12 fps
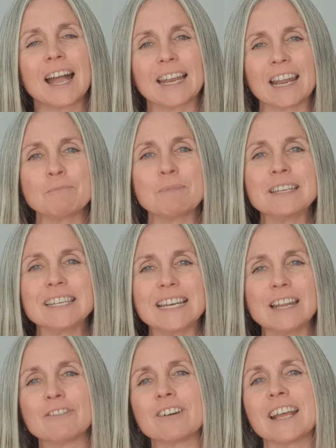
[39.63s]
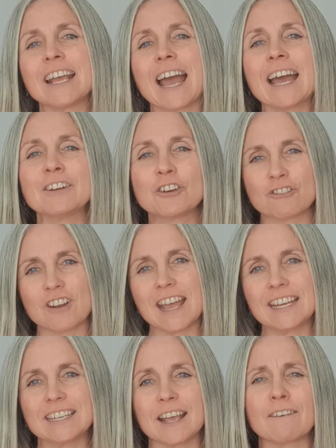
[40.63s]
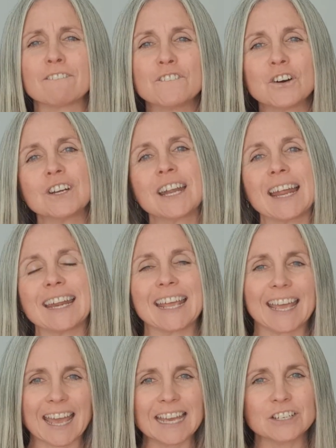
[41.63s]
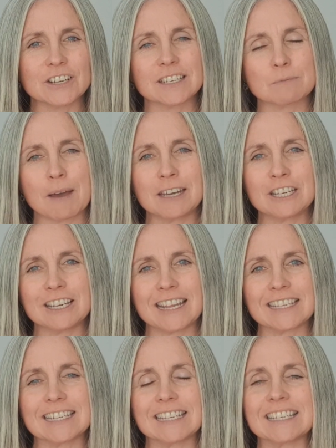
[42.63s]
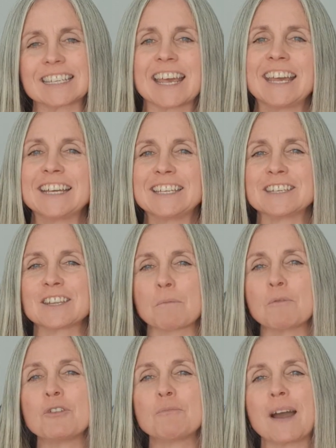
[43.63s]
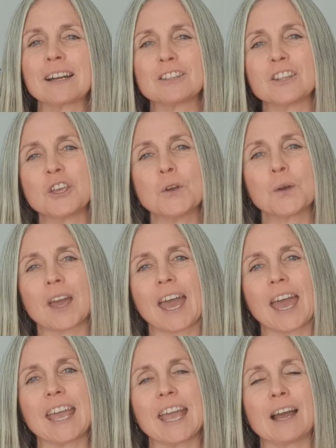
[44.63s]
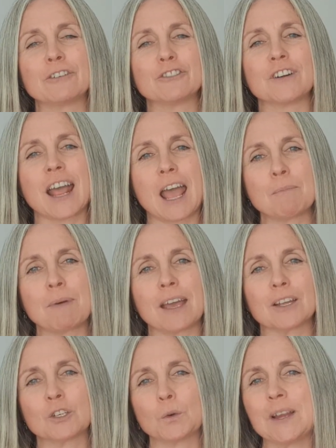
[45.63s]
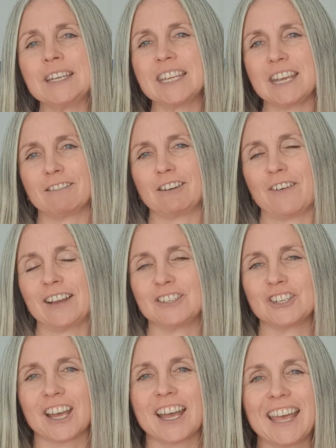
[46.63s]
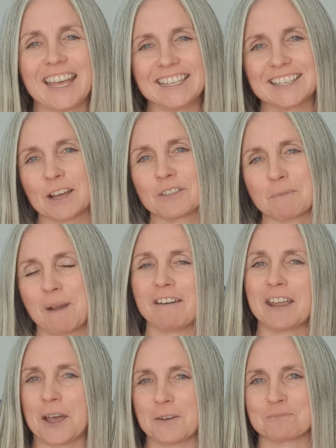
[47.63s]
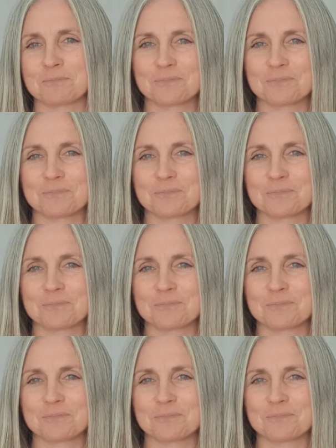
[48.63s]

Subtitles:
And I've been delivering and creating fun and engaging Spanish lessons since I moved back to the UK after an epic 20-year adventure in South America.